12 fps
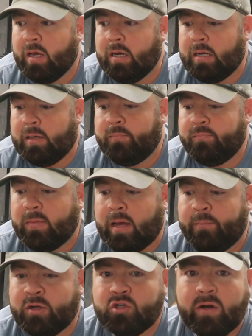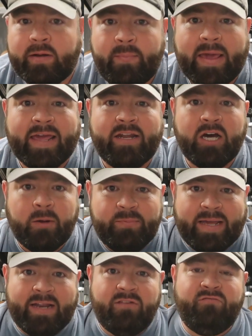Um, I'm gonna try to make an
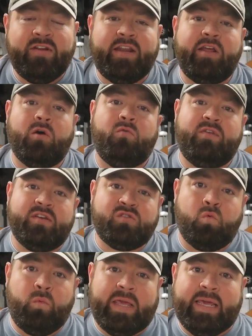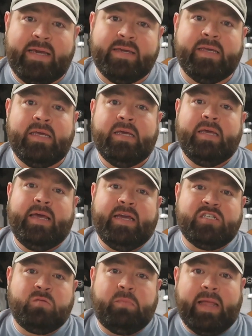updated video this week
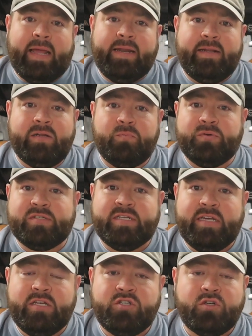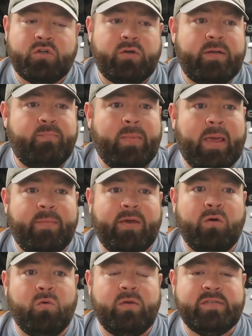explaining the procedure and maybe
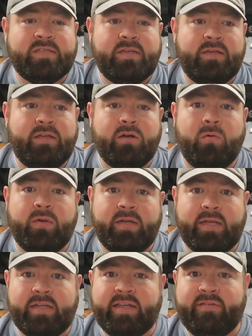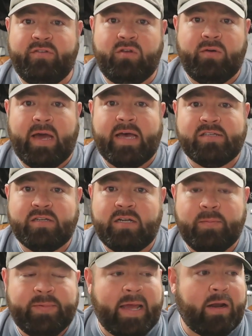going, you know, and, and giving you guys an
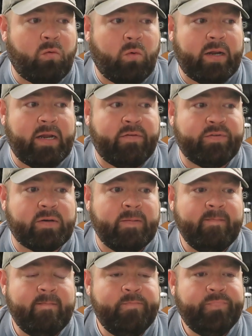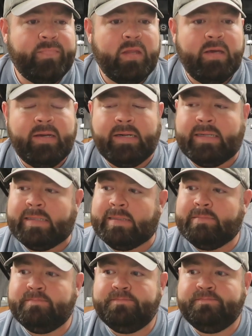update or whatever.
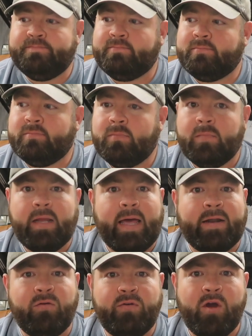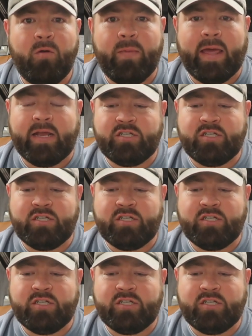Um, I don't know, man.